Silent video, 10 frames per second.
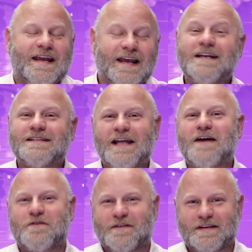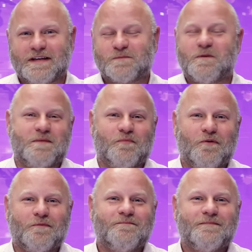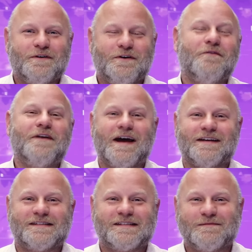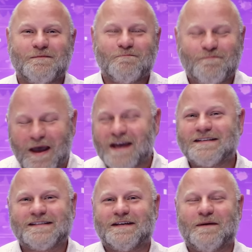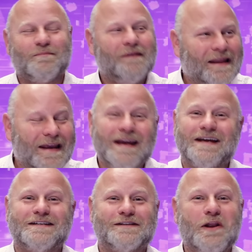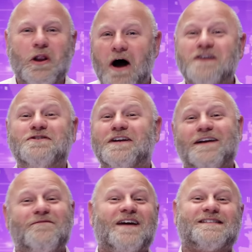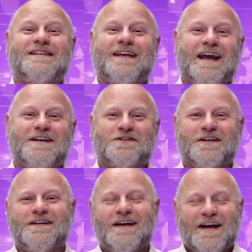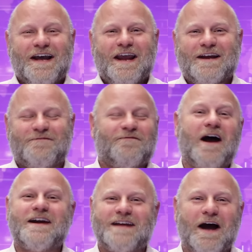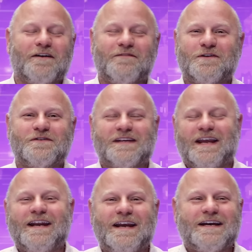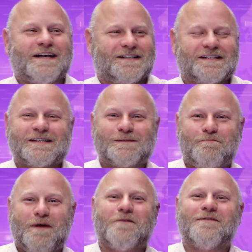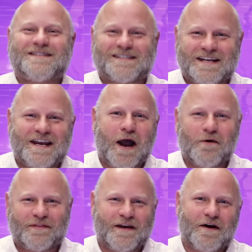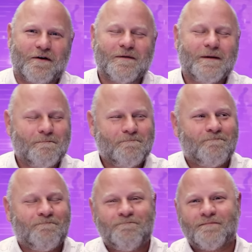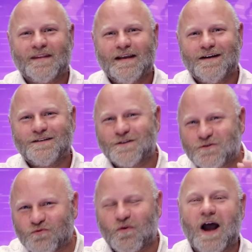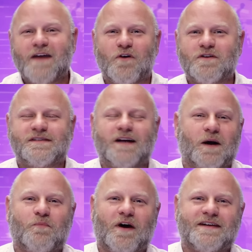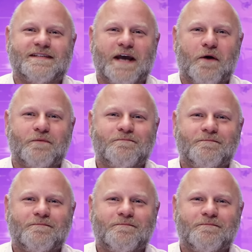in his letter to these people, Nunes begs them, please launch an investigation and find out if there's any conspiracy out there to drive our stock price down.